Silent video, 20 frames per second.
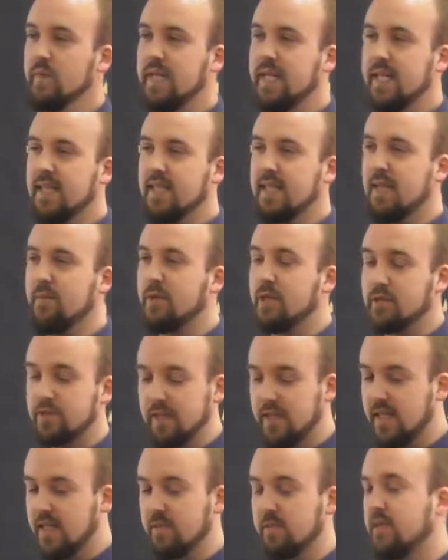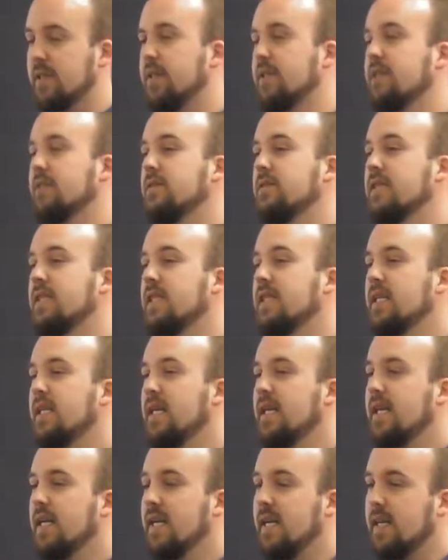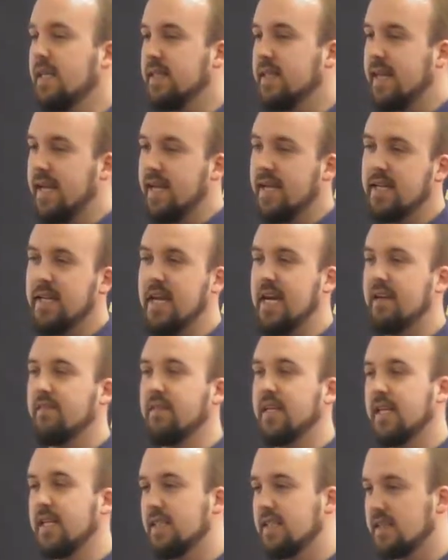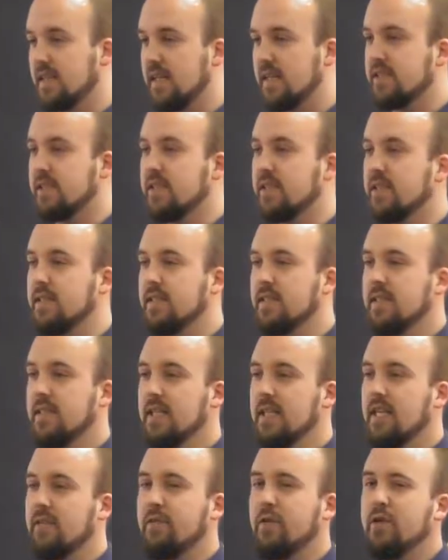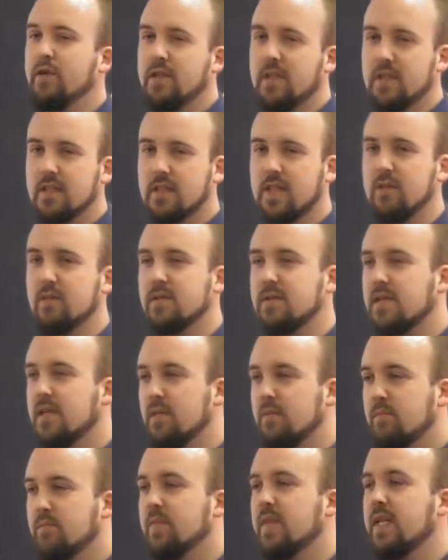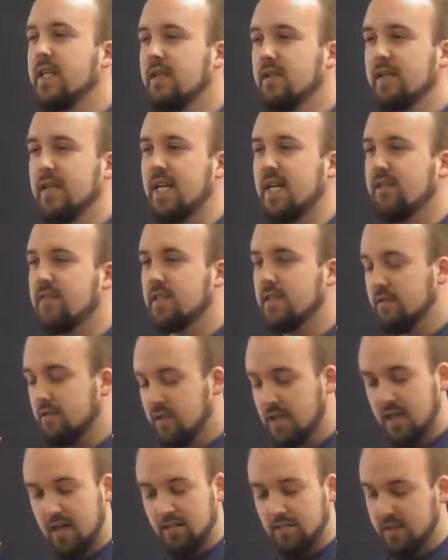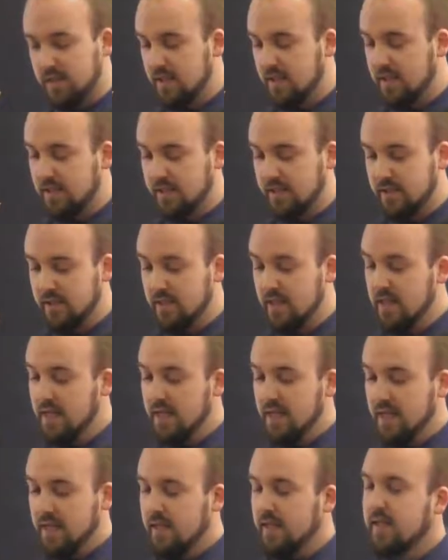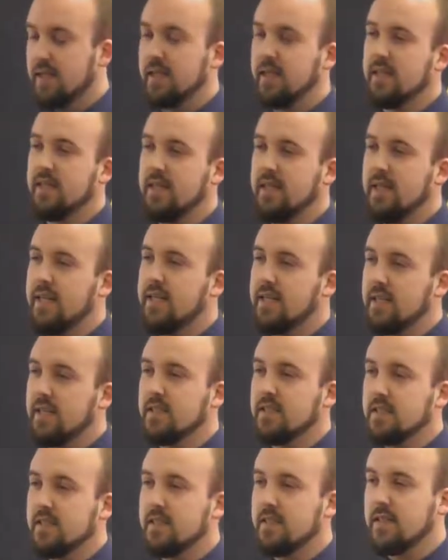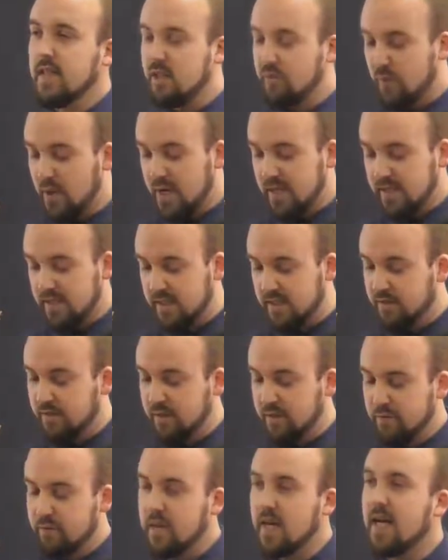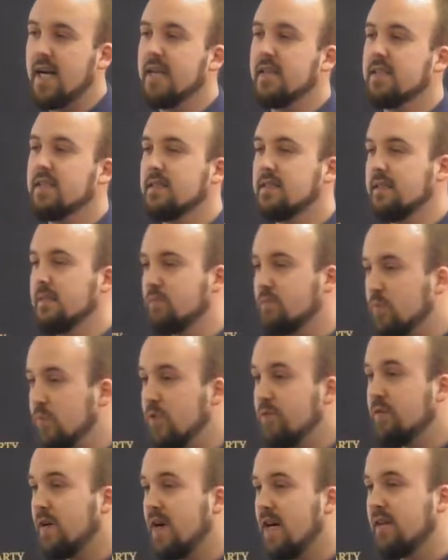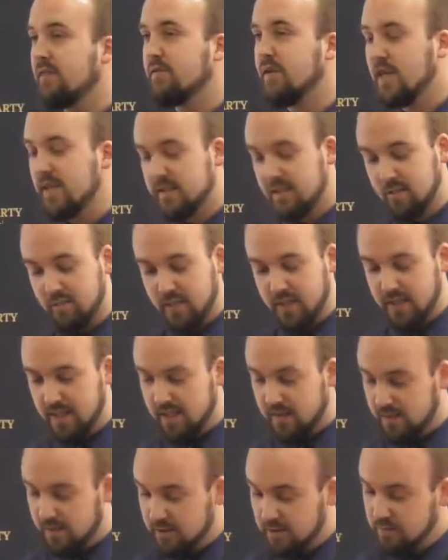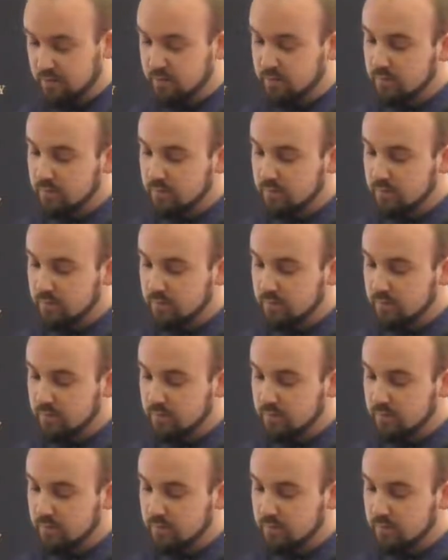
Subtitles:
Get them agreeing with you, and then have that discussion. If you can agree with something, then you can have a civil conversation, and it could turn out positive. If not, move on, find something else.